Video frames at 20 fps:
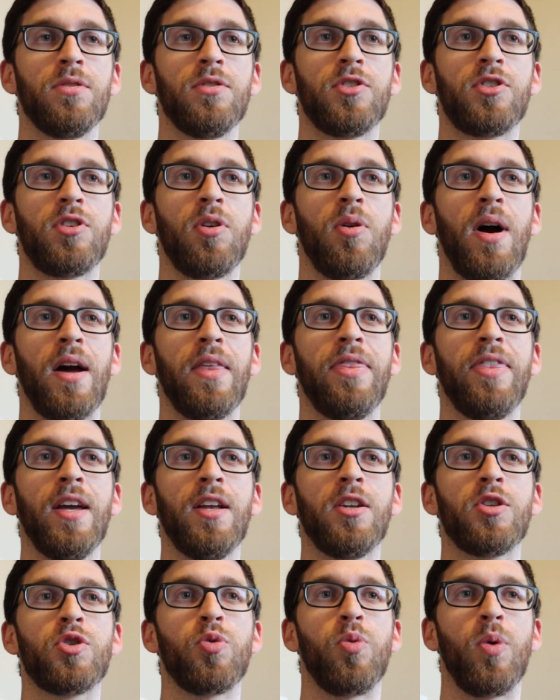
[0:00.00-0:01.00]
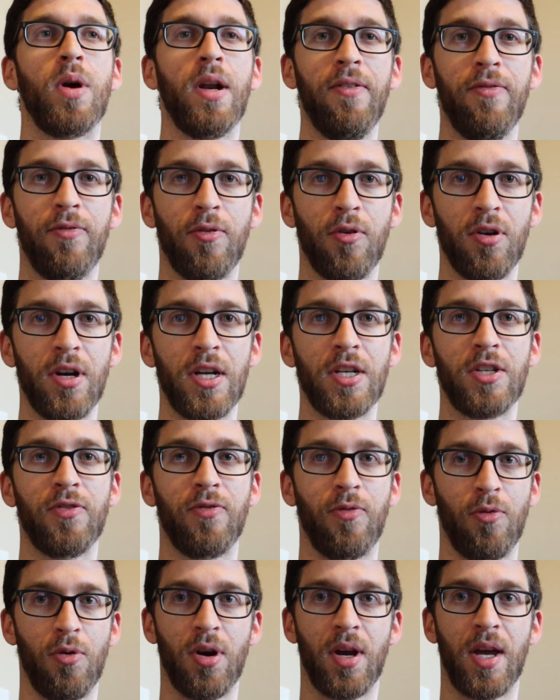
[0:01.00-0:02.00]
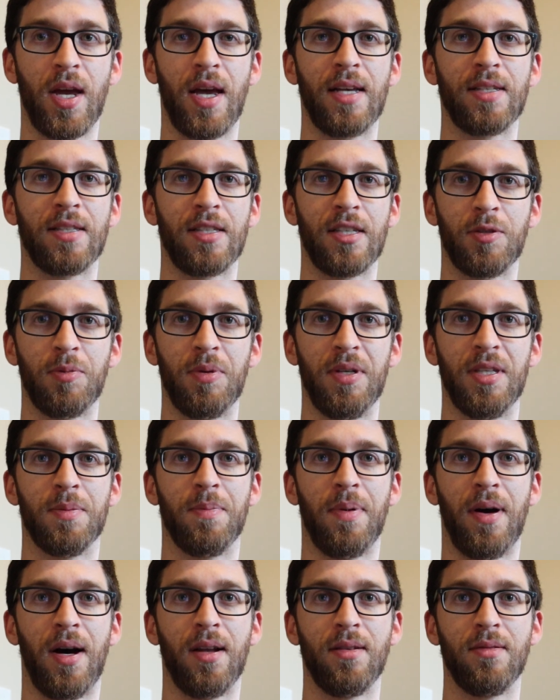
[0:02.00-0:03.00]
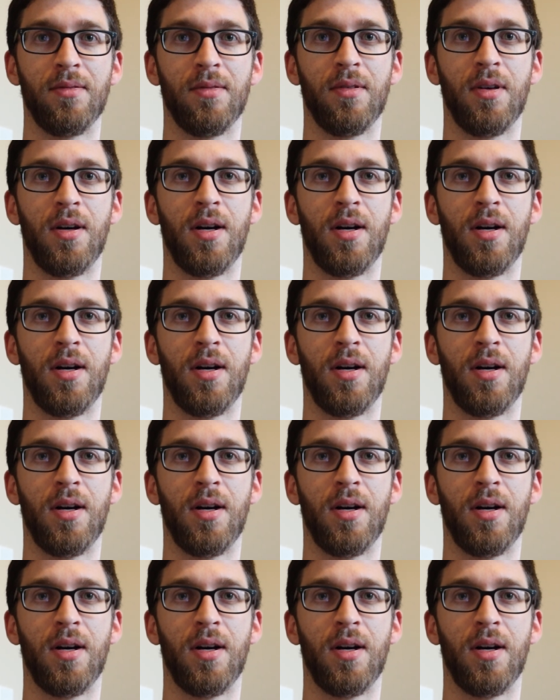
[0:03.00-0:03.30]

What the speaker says: So I think 24-inch 4K is the sweet spot.